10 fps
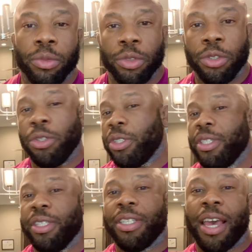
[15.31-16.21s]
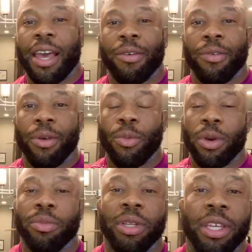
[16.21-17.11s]
you just need to have one
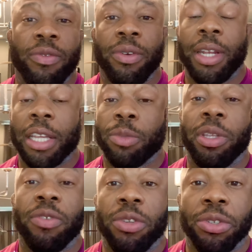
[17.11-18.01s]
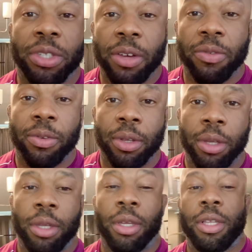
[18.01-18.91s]
belief, and that's belief in yourself.
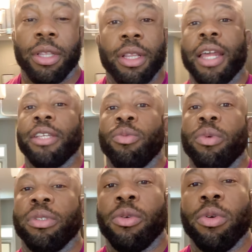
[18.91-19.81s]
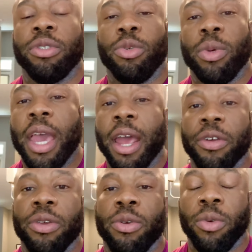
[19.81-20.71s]
That is what's going to carry
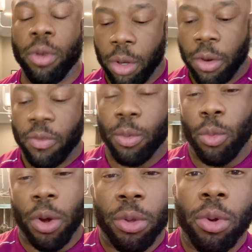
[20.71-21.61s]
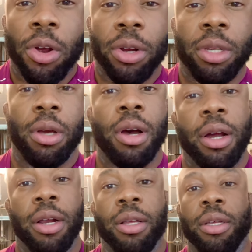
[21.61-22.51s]
you from where you currently
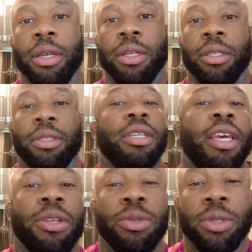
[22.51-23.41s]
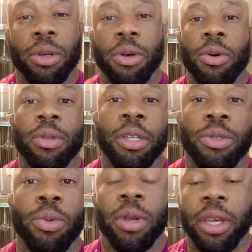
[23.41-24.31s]
are to getting you to the goal that you
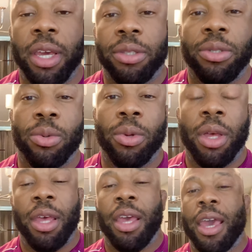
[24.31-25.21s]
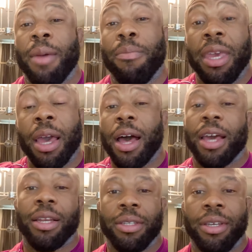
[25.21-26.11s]
want to get to and
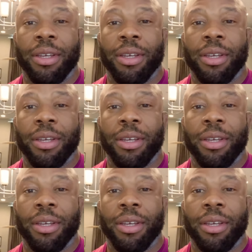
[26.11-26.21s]
beyond.